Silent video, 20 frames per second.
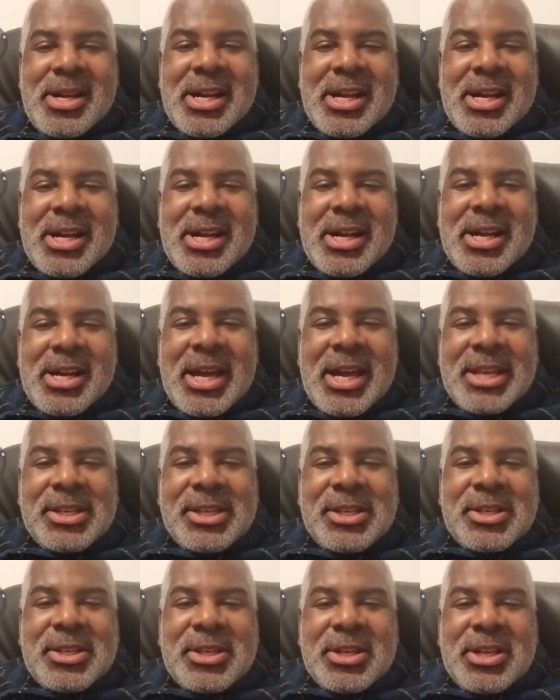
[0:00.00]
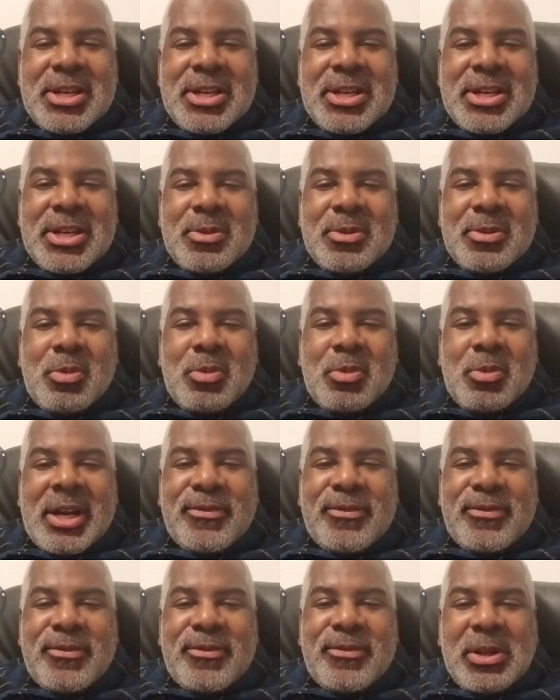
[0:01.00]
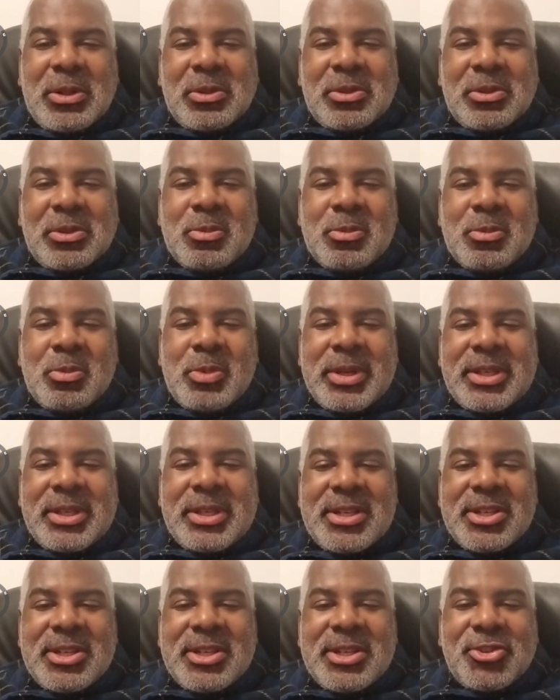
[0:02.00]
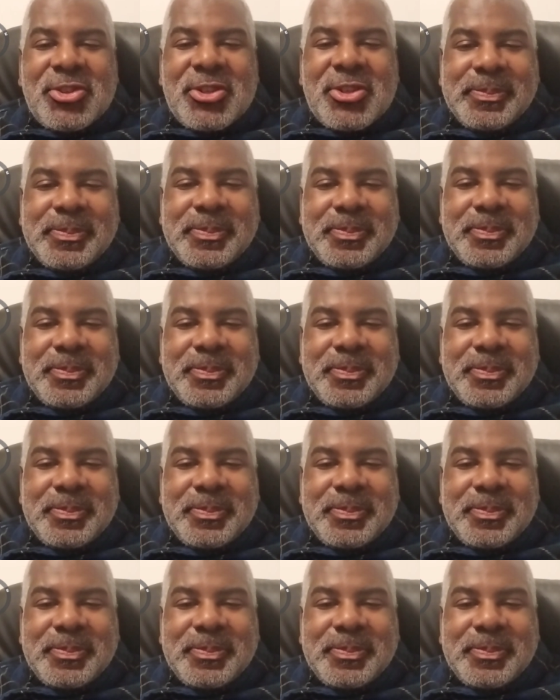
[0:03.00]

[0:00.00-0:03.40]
uh, and uh, what I felt and witnessed.